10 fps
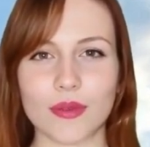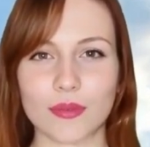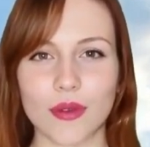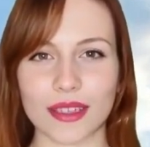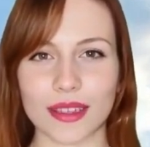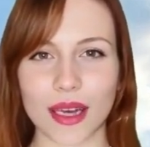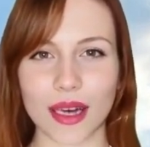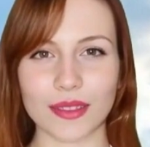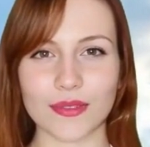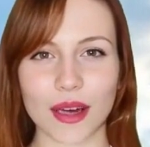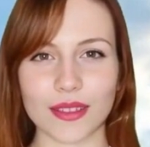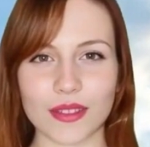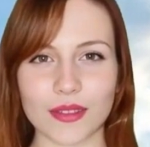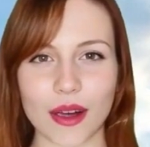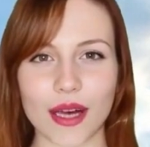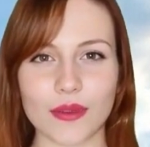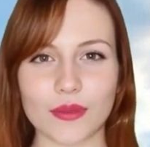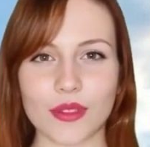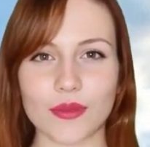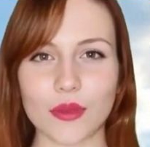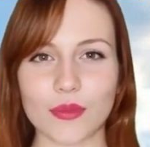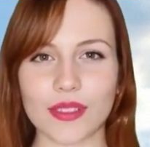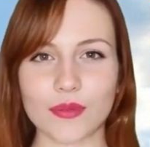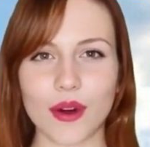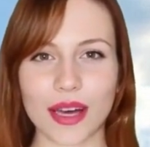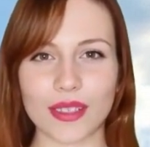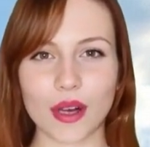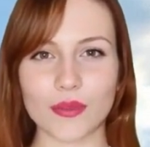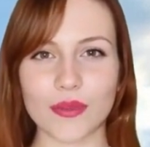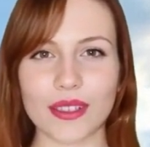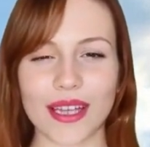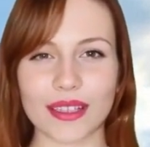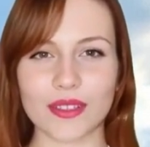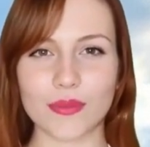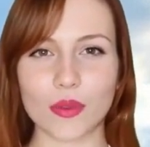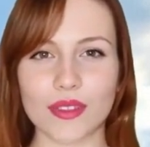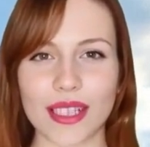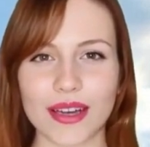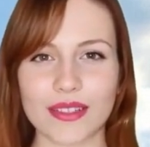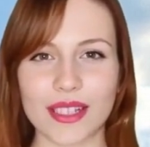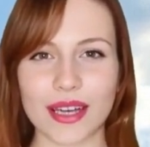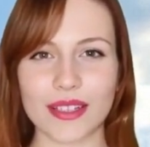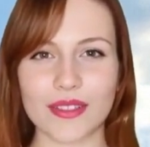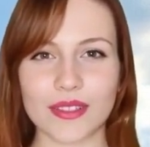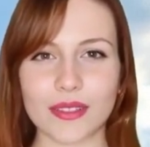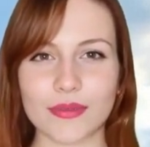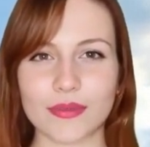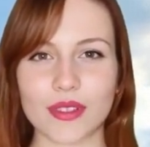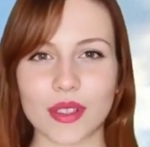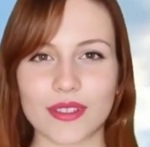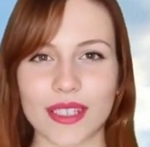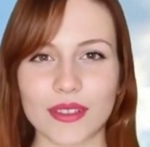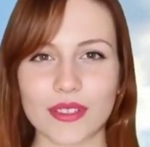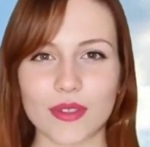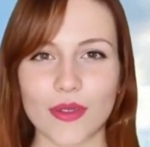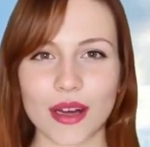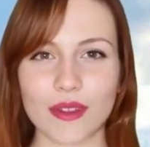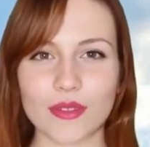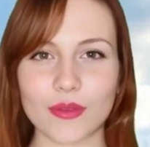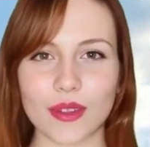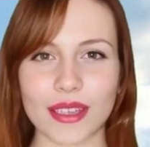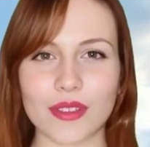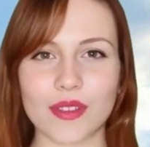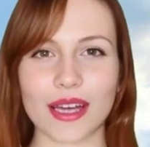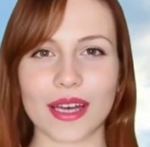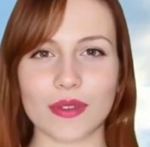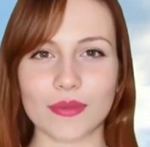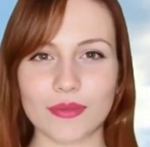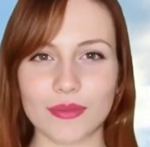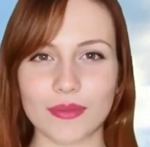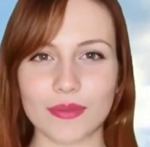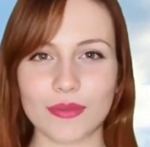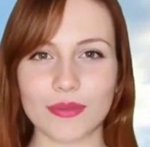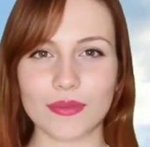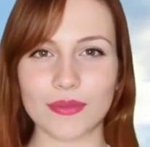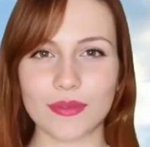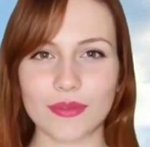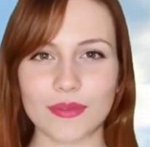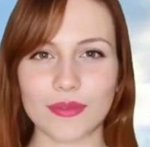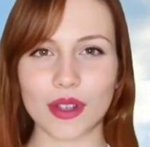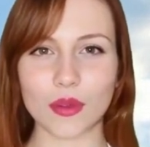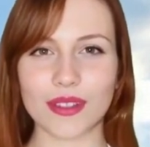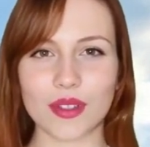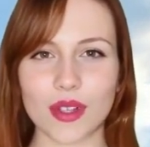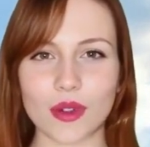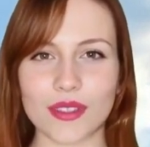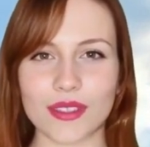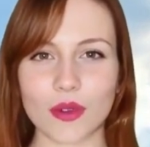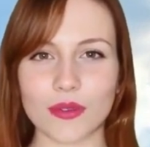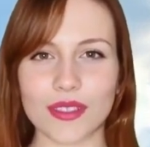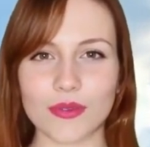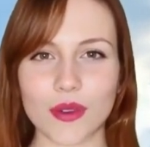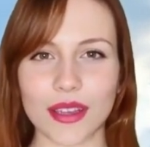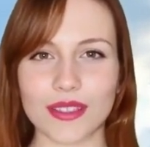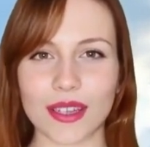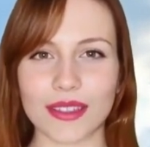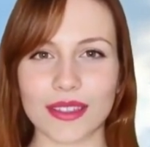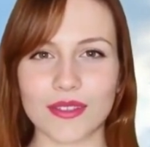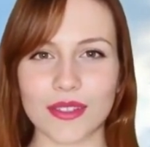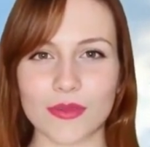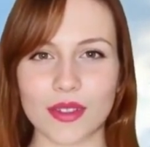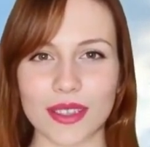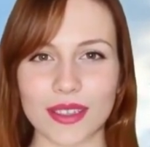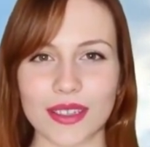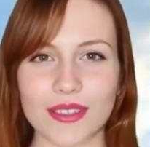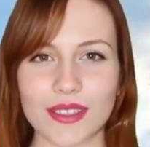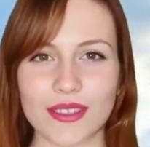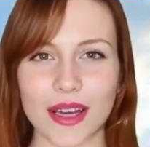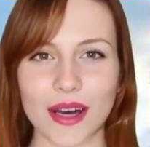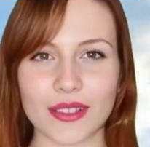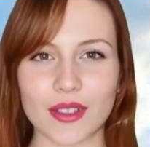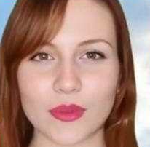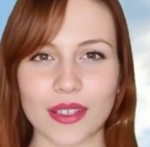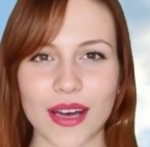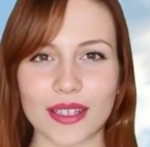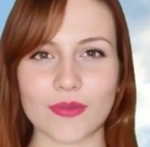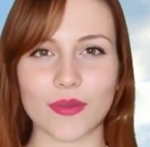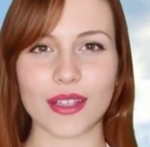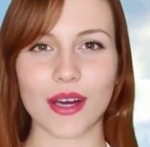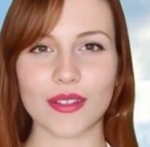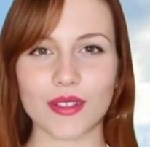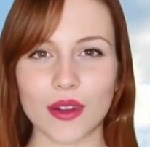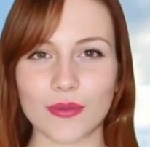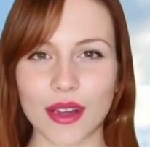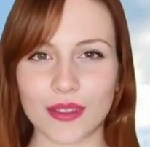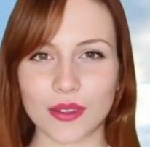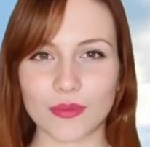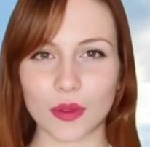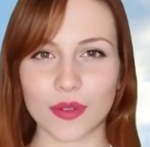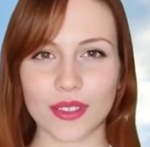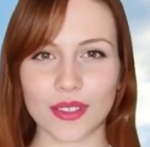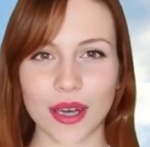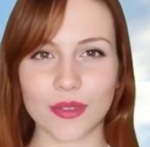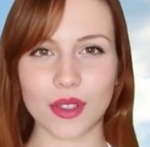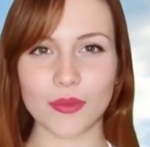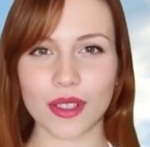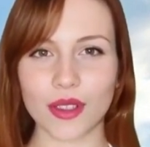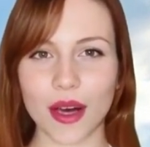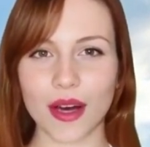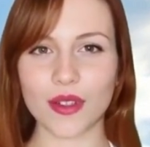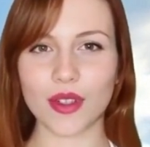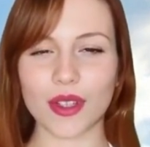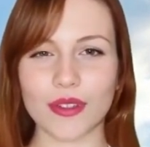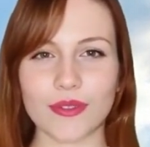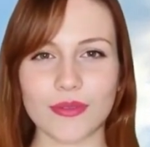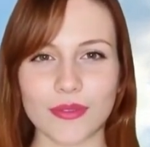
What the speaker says: The remaining £8,000 will be spread over the next 4 tax years, £2,000 for each year. You can choose not to spread and in future years decide to elect for a larger amount of what is left to be charged.